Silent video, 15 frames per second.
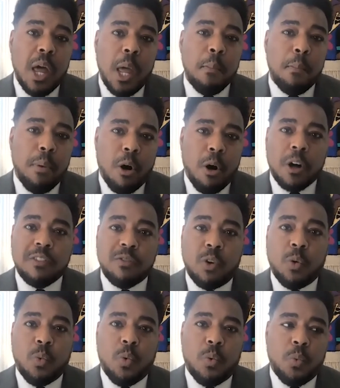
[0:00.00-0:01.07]
And part of
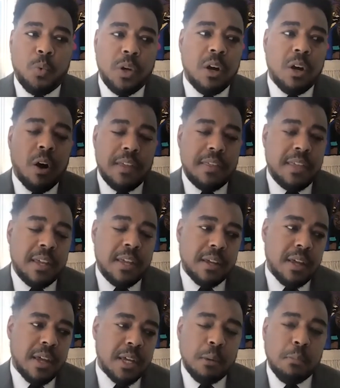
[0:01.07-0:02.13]
what we are, I think,
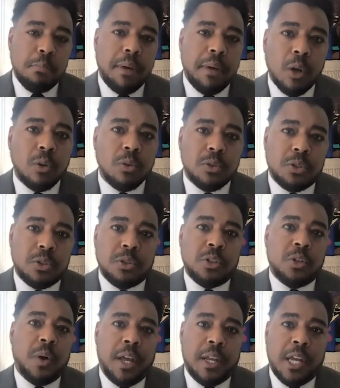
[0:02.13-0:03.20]
compelled to
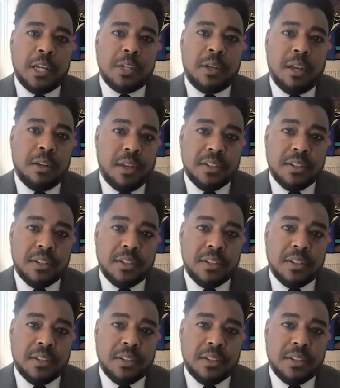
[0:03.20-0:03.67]
do as